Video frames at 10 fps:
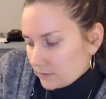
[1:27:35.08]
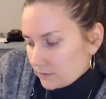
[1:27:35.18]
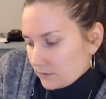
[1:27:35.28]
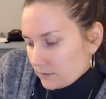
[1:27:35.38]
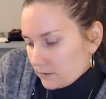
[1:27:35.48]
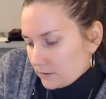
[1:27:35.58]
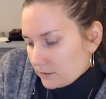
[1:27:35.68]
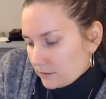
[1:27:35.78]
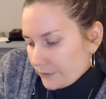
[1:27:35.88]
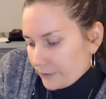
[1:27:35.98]

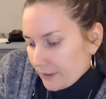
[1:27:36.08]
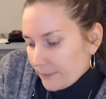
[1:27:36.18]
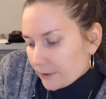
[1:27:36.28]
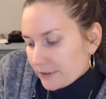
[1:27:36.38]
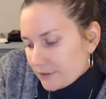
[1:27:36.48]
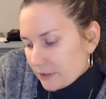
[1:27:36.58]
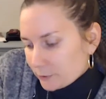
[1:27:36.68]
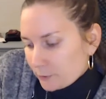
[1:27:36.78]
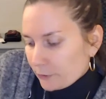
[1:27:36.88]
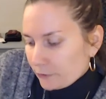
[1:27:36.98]

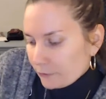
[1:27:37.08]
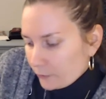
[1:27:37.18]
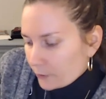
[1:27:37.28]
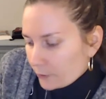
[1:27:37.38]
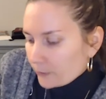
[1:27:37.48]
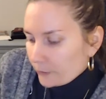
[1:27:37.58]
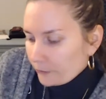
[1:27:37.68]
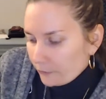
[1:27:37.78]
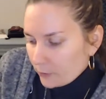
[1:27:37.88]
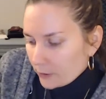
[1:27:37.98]

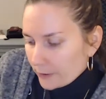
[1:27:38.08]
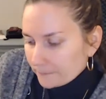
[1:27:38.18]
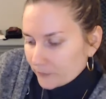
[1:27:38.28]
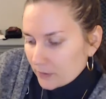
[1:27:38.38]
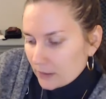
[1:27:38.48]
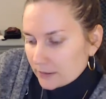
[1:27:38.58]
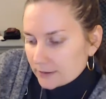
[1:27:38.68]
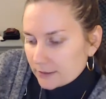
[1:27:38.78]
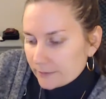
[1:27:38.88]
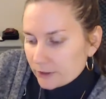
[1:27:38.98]
3.6.4.4,
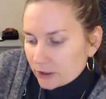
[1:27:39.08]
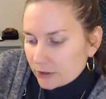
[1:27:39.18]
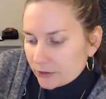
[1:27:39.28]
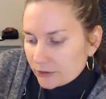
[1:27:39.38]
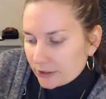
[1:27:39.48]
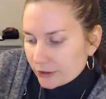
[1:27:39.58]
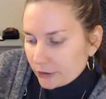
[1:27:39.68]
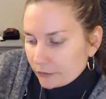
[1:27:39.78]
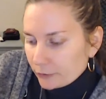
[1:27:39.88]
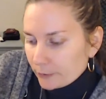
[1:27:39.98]
subject to section
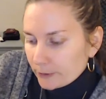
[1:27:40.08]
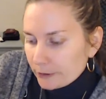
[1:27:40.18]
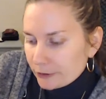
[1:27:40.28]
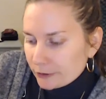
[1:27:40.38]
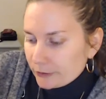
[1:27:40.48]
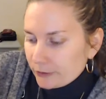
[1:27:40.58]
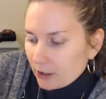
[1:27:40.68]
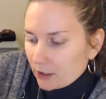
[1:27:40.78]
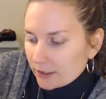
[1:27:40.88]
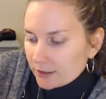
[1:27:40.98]
4.2, the
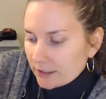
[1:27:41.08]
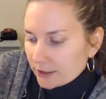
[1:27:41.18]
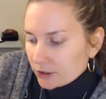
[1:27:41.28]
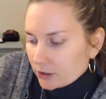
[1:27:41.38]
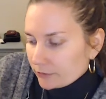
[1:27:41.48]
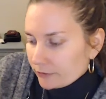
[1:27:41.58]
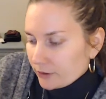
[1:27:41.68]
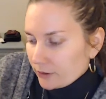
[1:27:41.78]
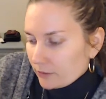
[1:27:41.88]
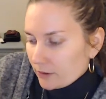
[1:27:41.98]
architect shall
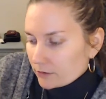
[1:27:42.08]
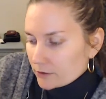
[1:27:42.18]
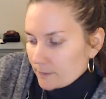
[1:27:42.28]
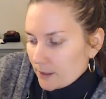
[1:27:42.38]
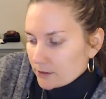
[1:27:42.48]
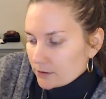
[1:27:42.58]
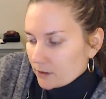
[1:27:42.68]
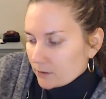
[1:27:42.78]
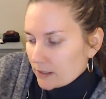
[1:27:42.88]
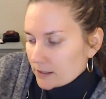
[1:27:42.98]
review and respond to
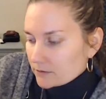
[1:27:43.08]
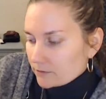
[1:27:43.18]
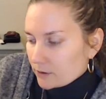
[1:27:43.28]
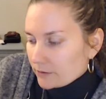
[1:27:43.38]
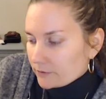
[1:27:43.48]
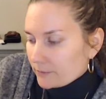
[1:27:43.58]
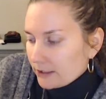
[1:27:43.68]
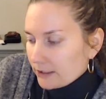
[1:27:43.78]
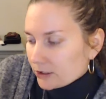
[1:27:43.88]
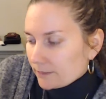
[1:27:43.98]
requests for
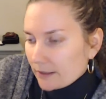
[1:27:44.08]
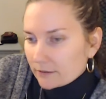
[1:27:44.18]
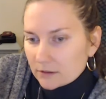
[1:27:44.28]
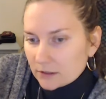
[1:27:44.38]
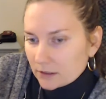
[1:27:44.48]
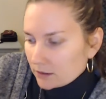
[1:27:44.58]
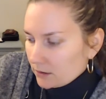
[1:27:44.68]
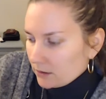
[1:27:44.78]
information about the